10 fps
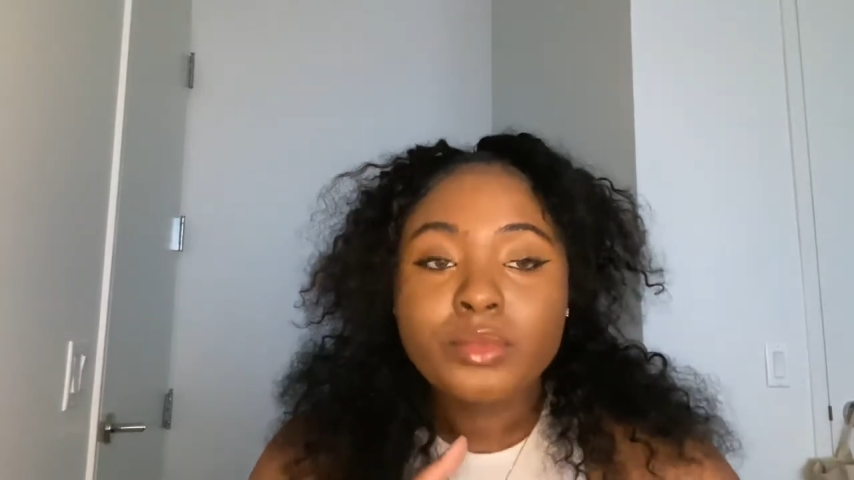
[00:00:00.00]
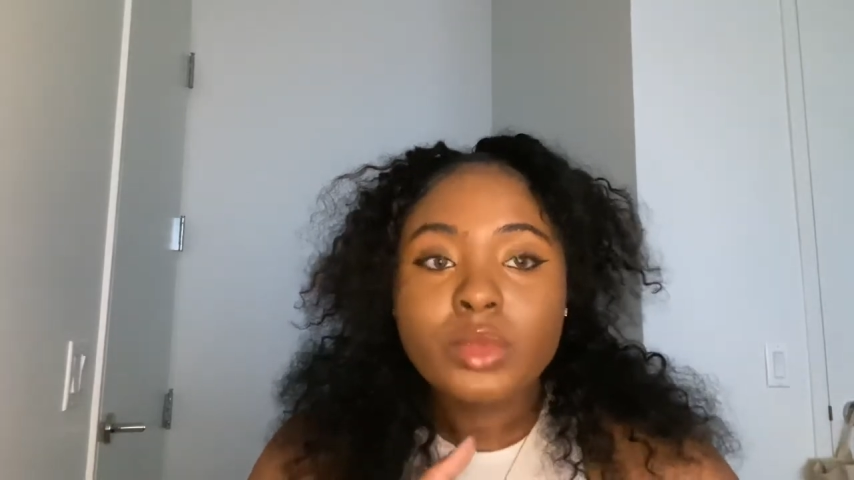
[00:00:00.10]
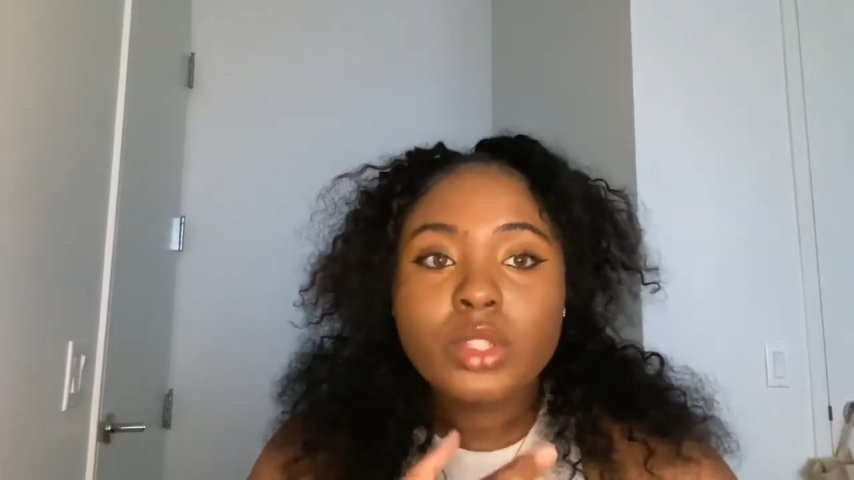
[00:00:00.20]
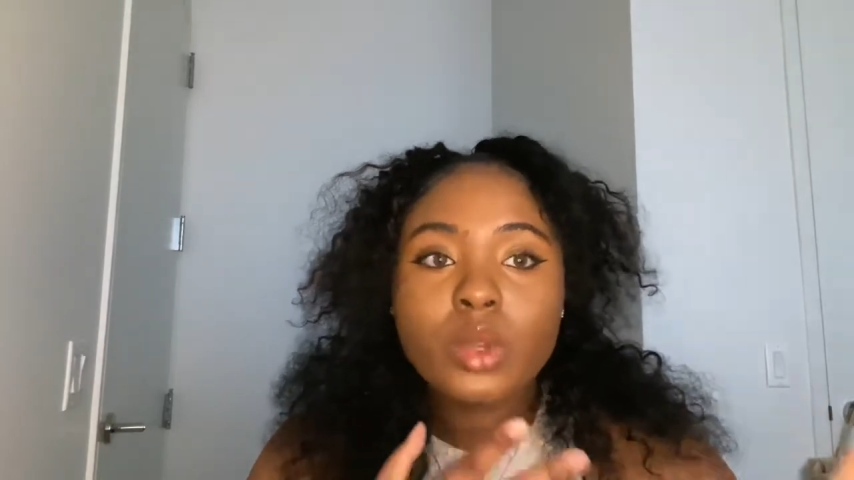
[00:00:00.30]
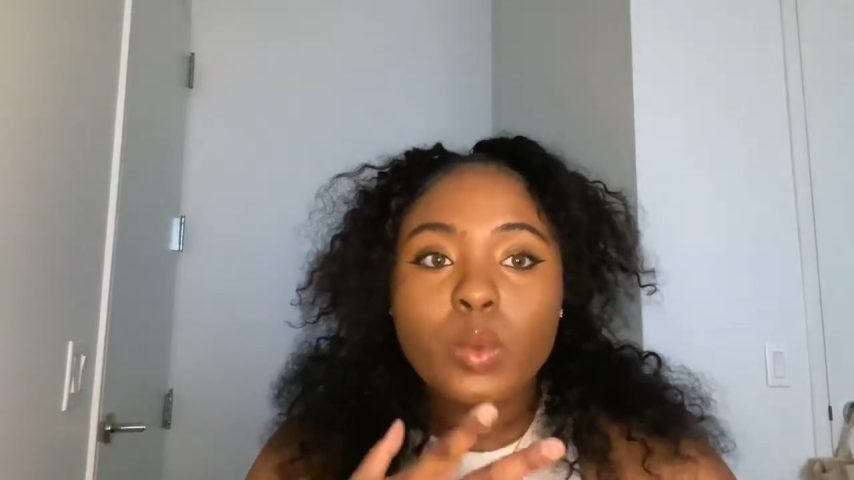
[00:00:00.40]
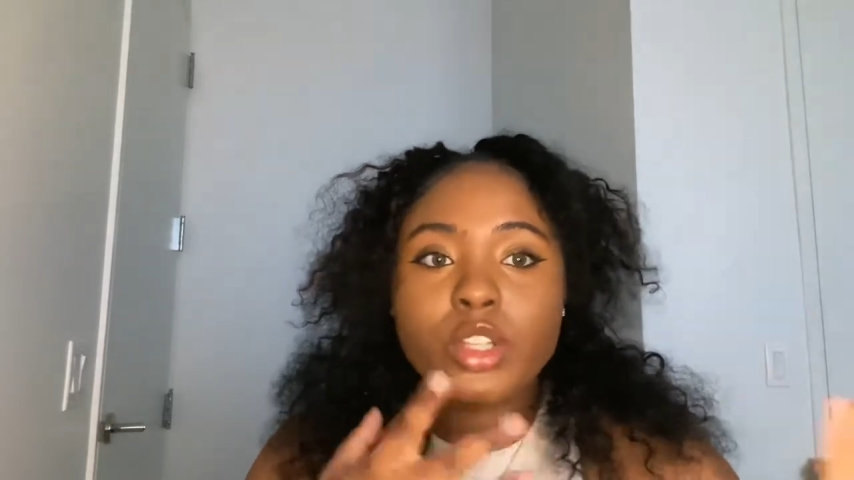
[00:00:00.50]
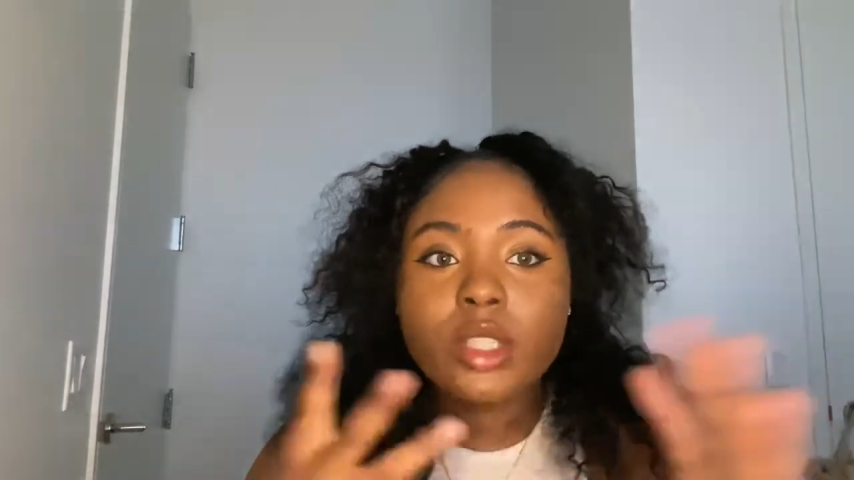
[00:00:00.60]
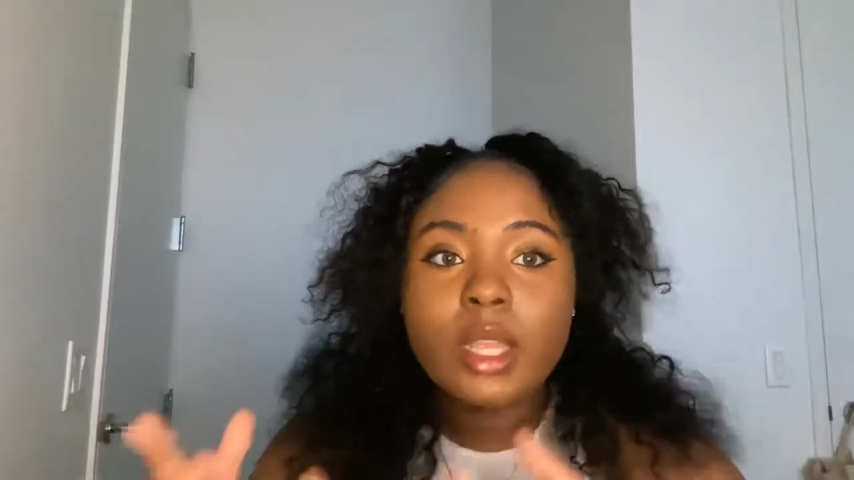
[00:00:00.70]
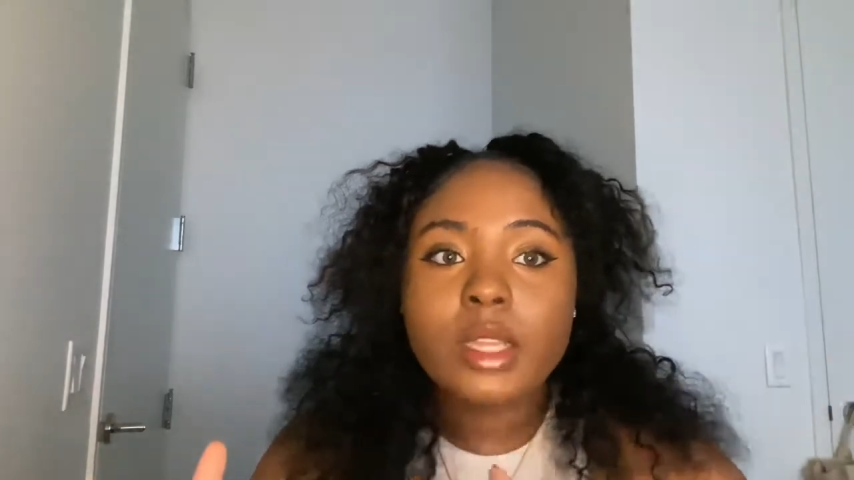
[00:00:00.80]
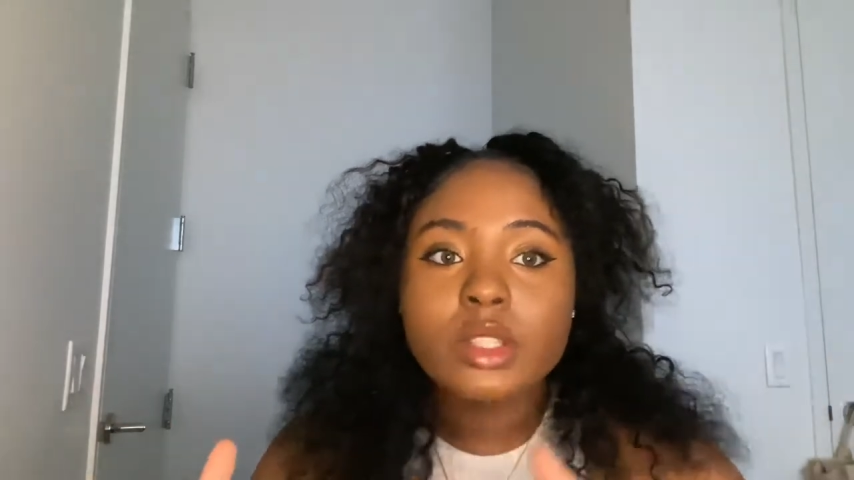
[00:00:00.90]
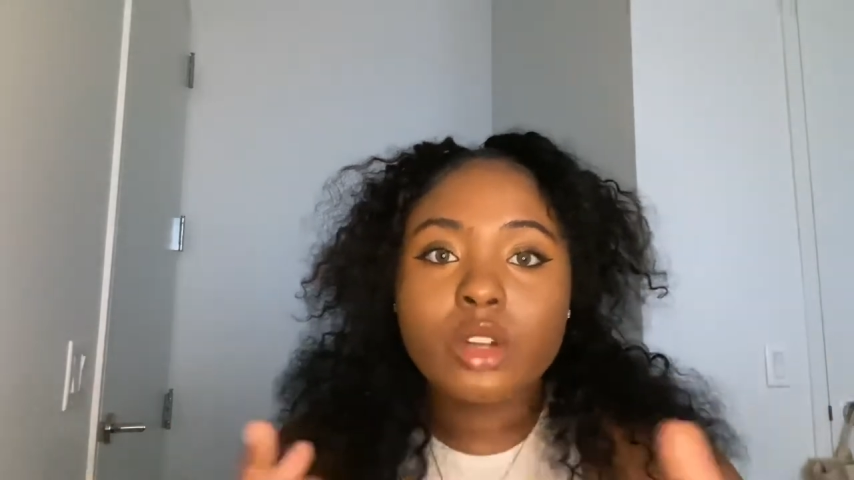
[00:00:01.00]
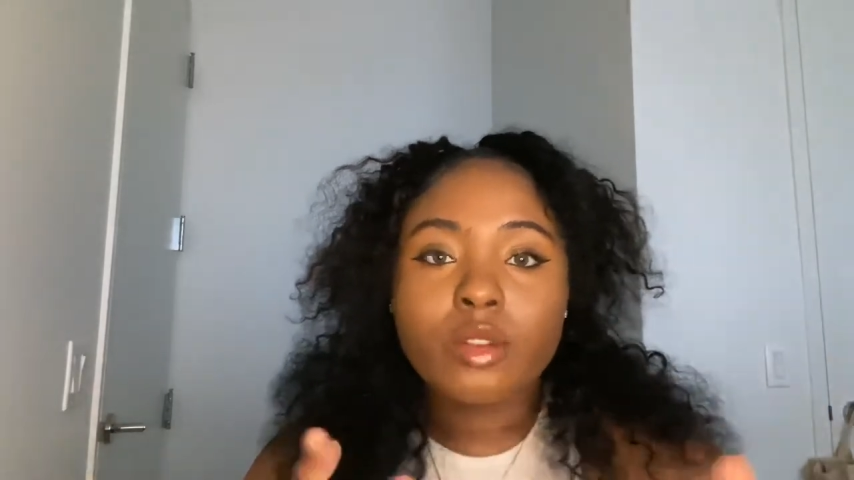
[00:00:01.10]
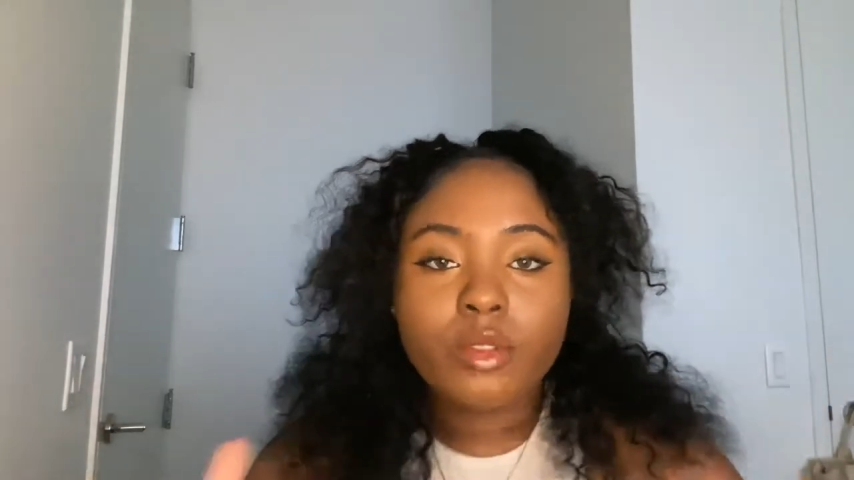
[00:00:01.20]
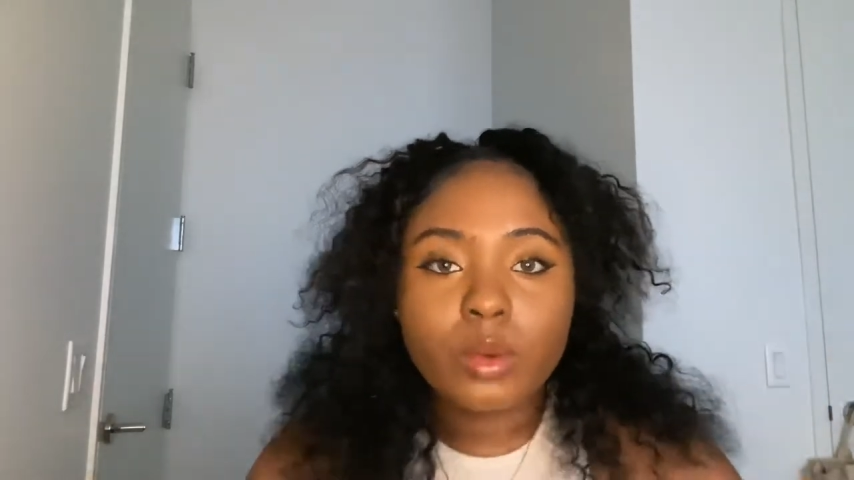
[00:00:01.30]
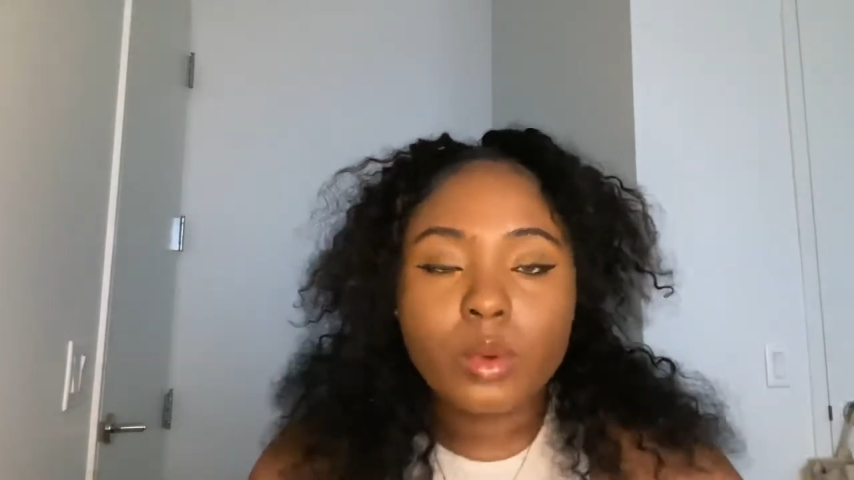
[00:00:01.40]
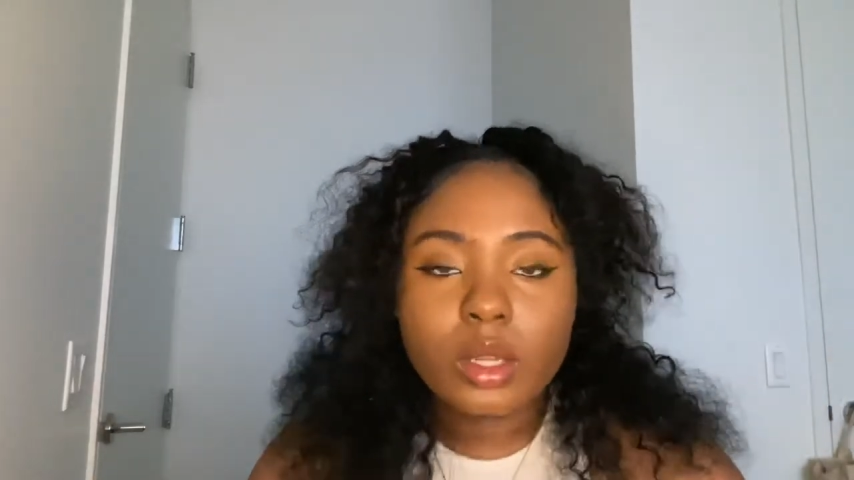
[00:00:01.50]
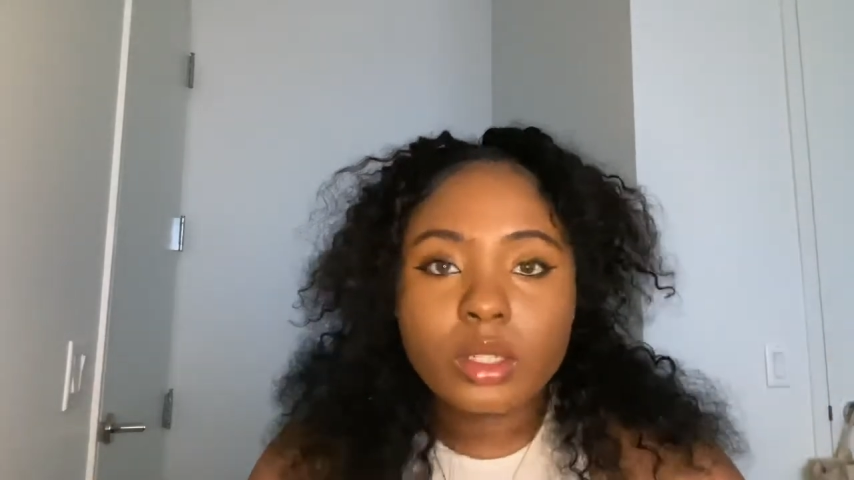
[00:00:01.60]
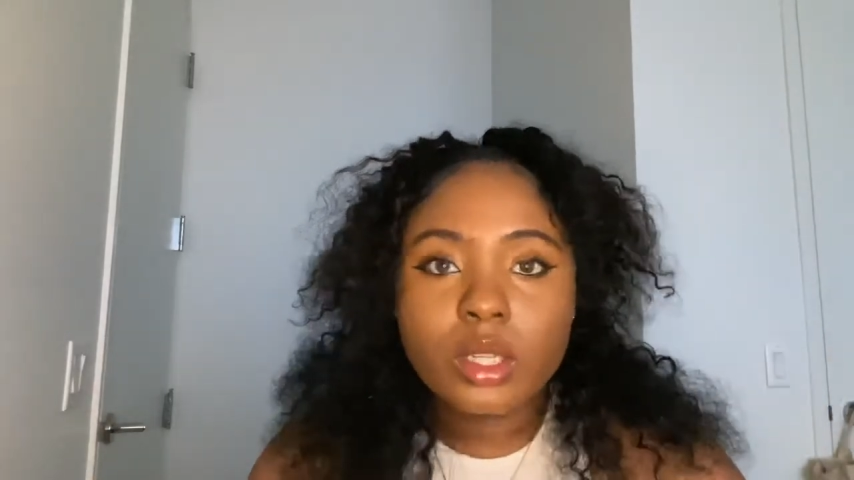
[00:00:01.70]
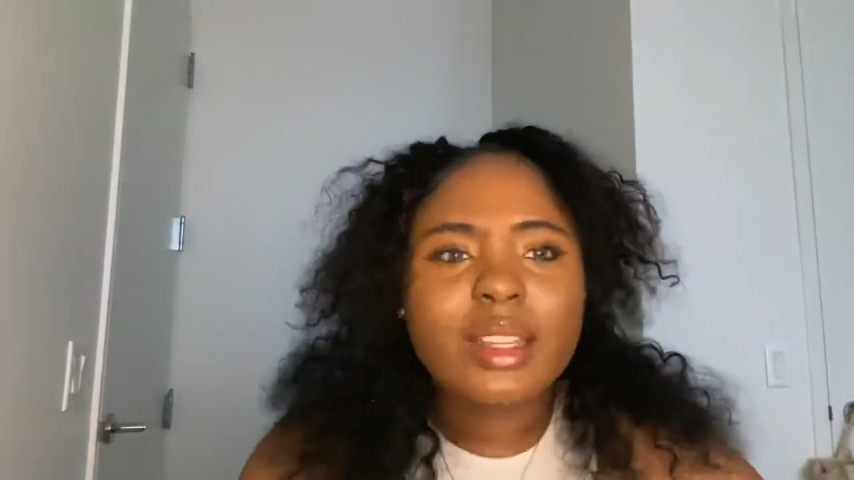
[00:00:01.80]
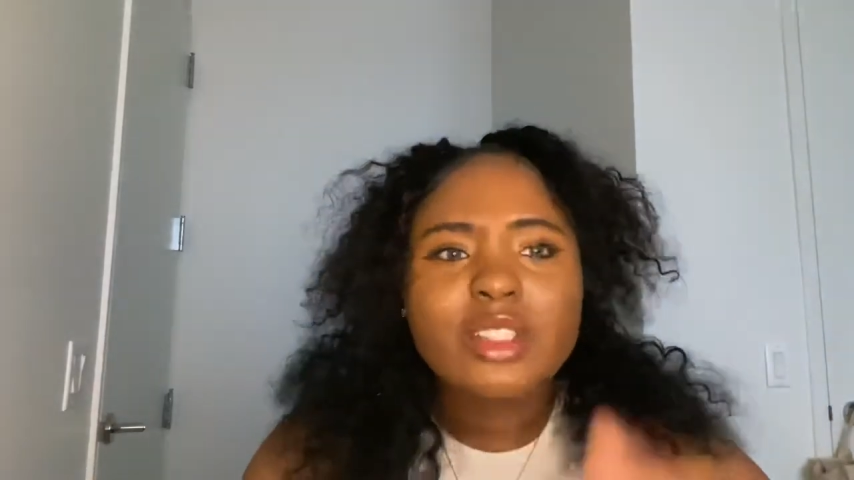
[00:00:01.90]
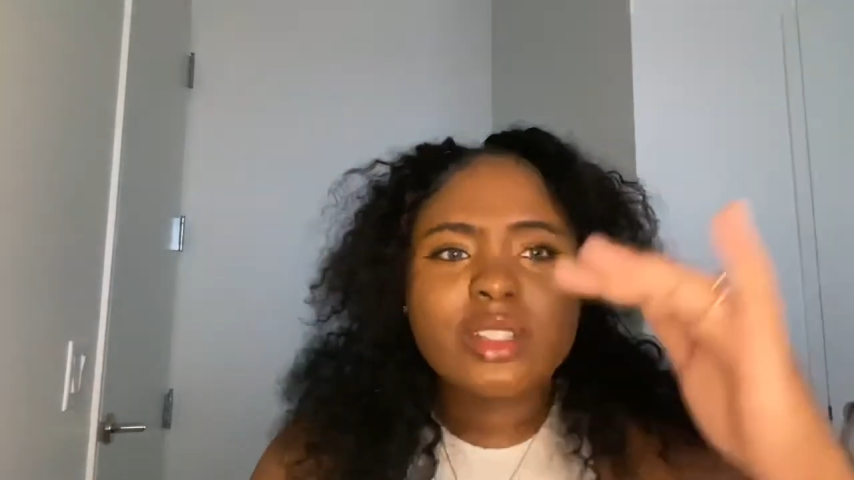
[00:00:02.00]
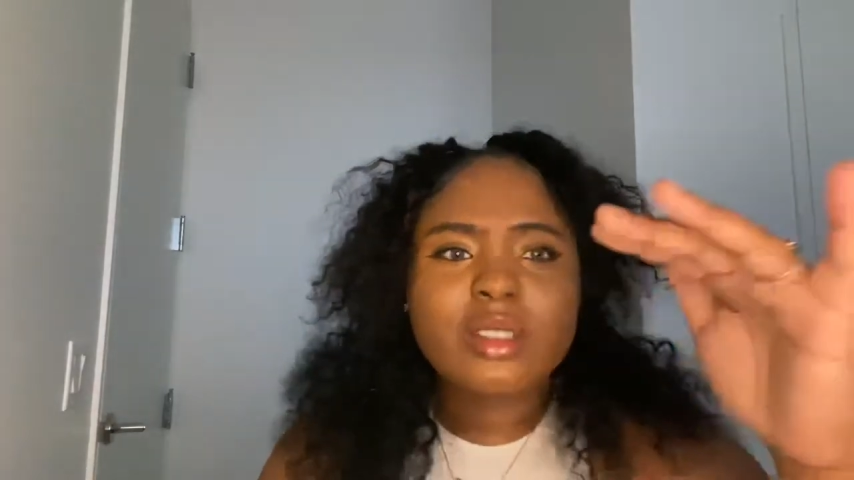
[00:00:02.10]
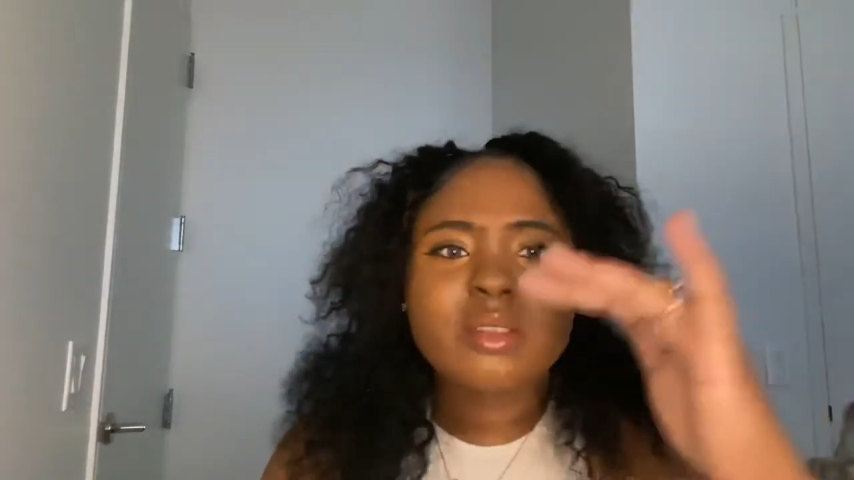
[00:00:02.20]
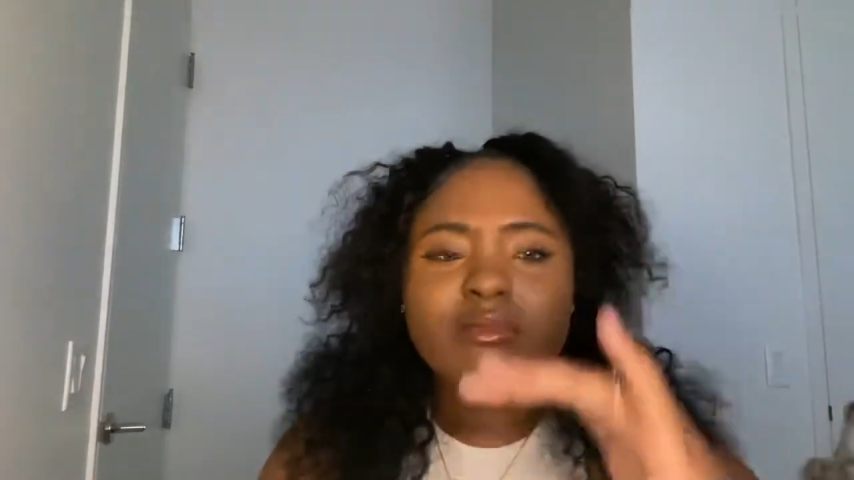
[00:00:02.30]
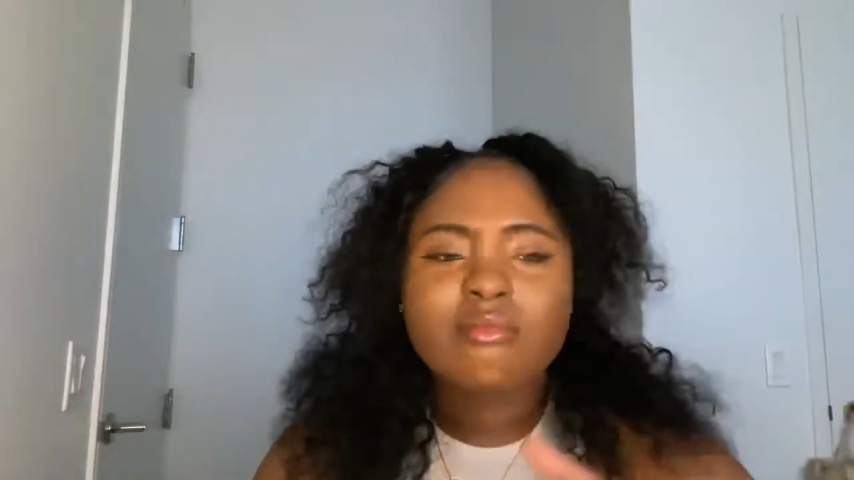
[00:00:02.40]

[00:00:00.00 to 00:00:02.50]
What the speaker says: So which tests are for what. Like, just